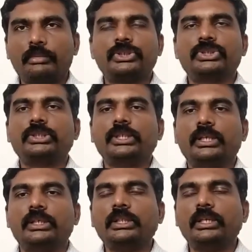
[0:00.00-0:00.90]
piston
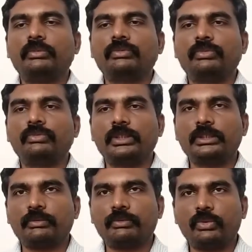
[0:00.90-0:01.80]
and F of t
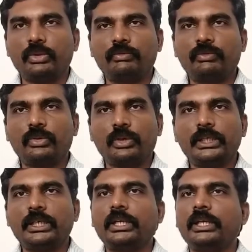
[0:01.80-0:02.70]
is the fluid flow
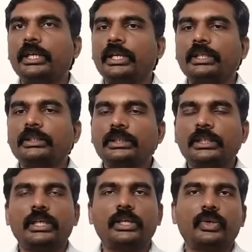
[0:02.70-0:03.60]
rate and A is the
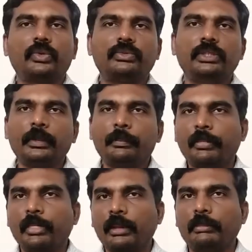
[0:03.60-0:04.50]
area of the
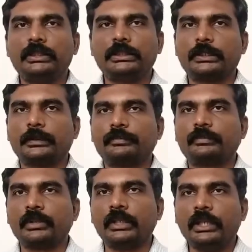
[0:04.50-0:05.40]
piston.
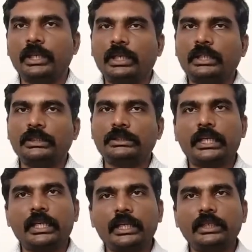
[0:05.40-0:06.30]
And the
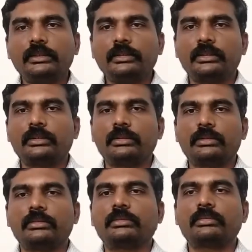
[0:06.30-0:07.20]
second
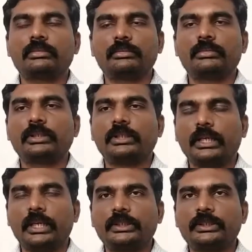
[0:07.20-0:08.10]

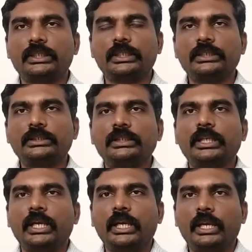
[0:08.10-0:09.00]
relation, that is
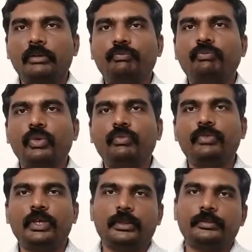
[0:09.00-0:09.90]
F
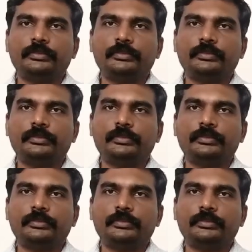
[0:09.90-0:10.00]
of t.